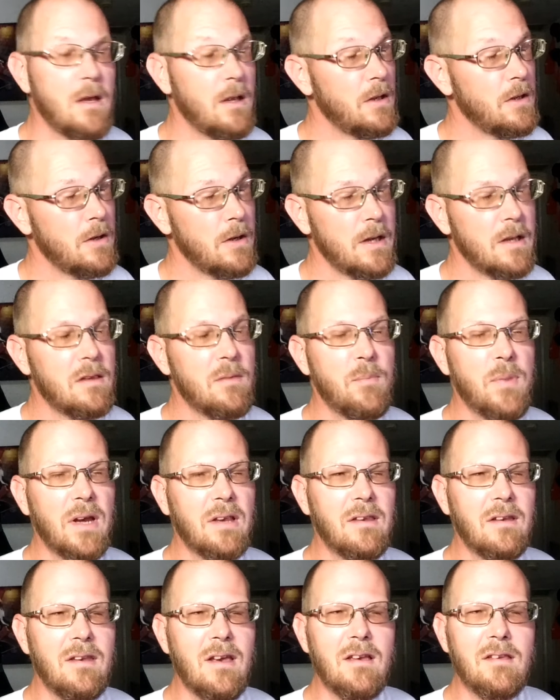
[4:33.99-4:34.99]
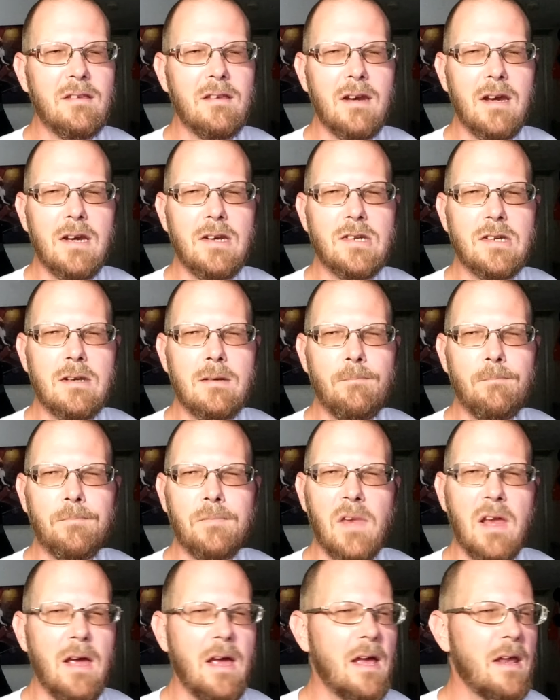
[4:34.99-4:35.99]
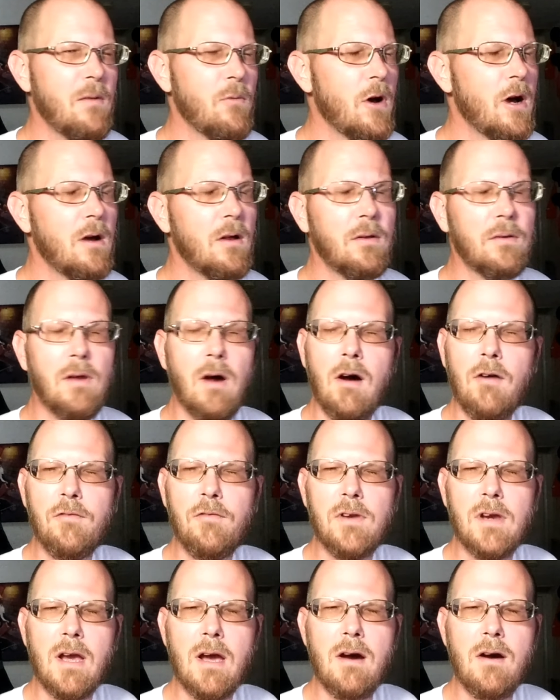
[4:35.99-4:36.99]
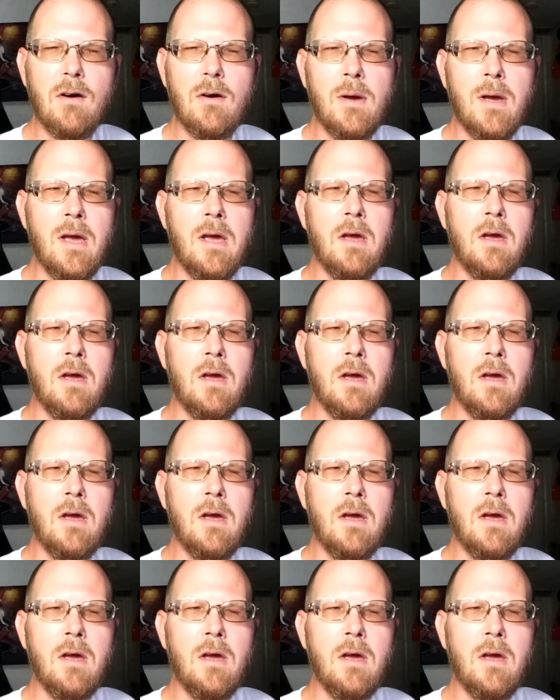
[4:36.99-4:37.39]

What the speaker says: You get to pick the destination and, well, off you go.